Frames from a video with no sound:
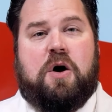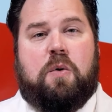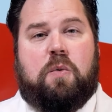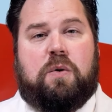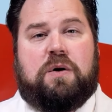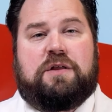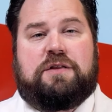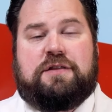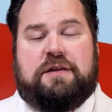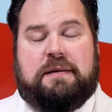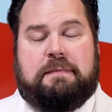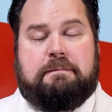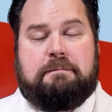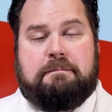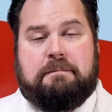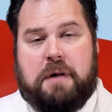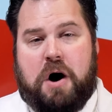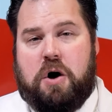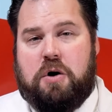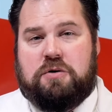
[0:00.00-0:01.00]
one of the
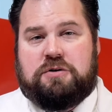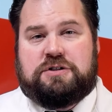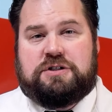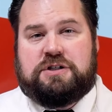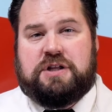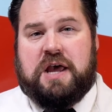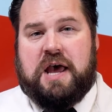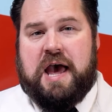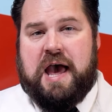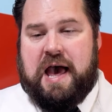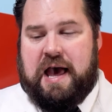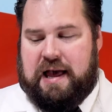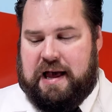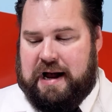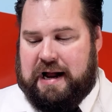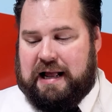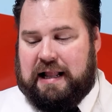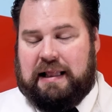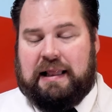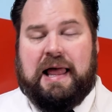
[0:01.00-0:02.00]
most
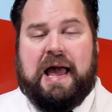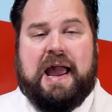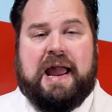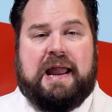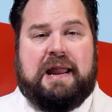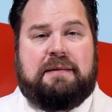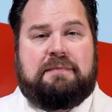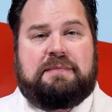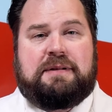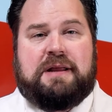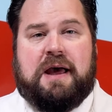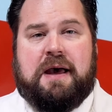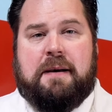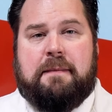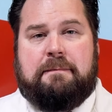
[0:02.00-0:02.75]
acclaimed,